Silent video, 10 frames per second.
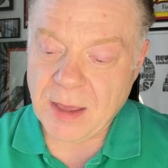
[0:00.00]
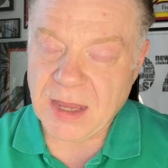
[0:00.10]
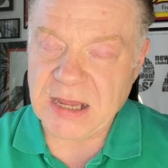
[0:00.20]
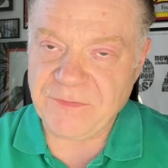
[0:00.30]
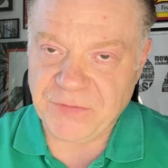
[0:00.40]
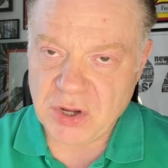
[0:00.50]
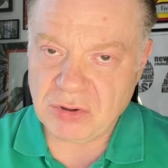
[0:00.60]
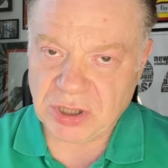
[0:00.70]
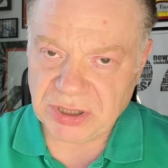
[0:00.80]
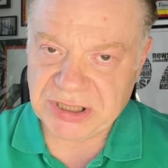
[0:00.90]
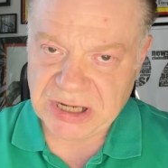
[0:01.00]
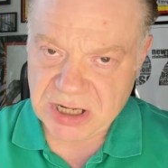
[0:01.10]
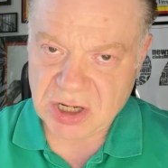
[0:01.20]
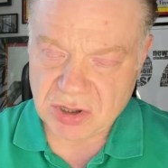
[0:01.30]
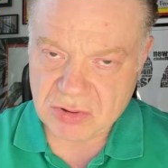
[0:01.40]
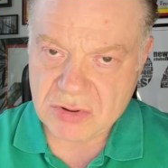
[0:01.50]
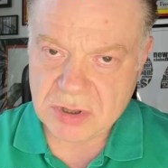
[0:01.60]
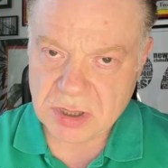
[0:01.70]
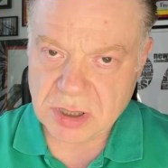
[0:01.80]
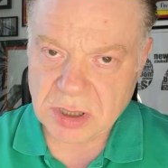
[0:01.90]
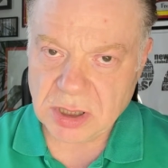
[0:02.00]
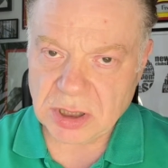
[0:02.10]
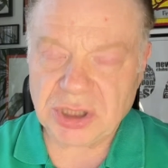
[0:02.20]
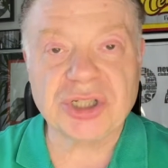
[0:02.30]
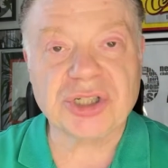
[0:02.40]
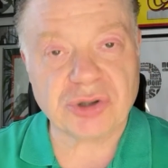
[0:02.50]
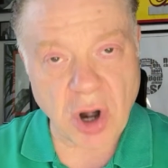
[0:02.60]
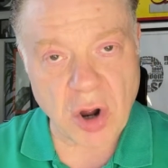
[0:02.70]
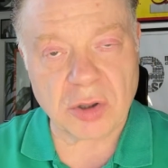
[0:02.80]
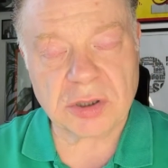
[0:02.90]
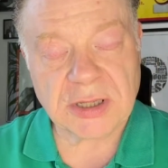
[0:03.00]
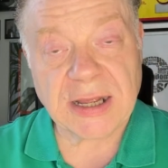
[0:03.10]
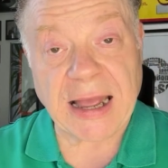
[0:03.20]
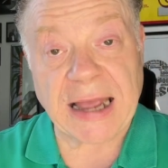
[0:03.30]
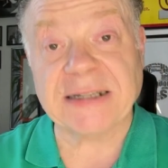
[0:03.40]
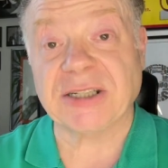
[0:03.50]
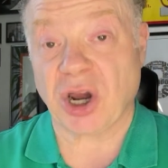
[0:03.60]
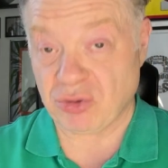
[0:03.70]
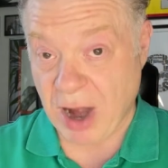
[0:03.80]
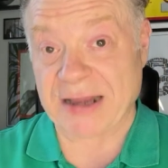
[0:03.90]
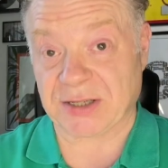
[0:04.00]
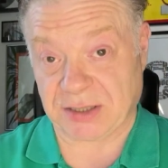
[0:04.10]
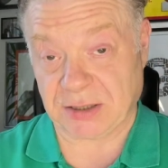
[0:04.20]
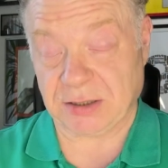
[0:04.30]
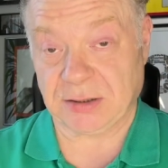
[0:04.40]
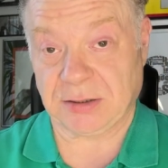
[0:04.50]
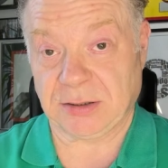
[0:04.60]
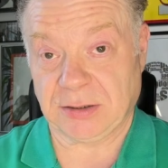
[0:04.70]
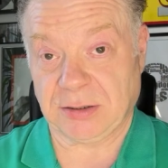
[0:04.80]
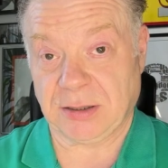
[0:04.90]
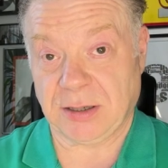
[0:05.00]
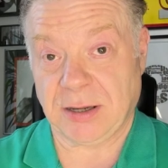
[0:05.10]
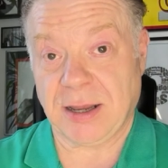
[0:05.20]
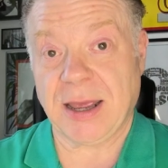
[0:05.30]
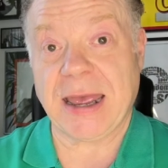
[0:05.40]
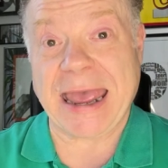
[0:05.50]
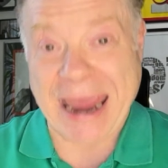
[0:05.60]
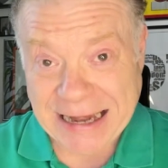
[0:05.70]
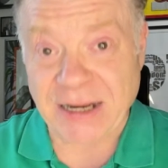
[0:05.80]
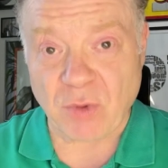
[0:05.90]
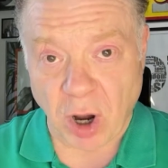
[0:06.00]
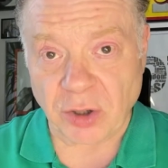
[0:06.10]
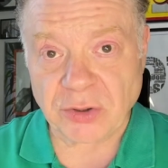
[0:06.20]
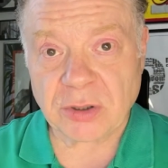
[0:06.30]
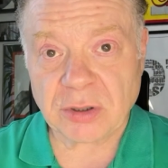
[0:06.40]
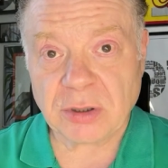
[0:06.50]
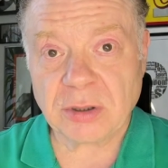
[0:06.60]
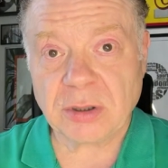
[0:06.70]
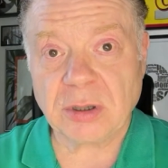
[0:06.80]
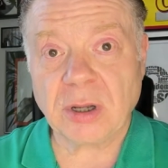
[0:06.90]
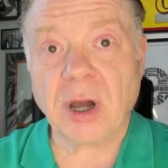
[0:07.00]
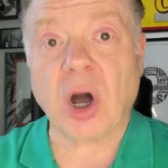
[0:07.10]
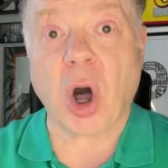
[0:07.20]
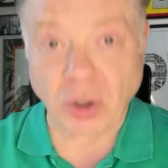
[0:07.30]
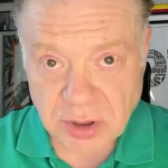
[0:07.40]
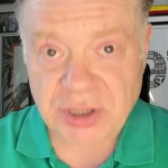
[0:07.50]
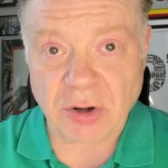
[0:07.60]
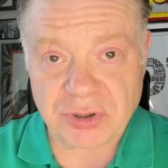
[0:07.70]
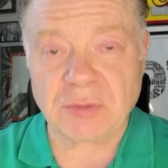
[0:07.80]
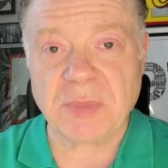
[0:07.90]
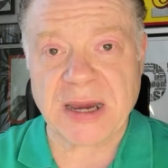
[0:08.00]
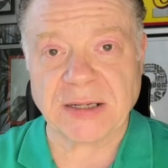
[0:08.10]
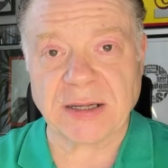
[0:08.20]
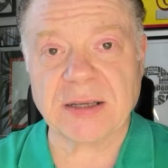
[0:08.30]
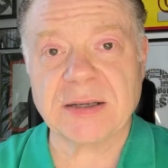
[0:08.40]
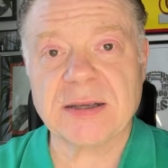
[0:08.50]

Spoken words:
If you continue to troll and harass anyone on social media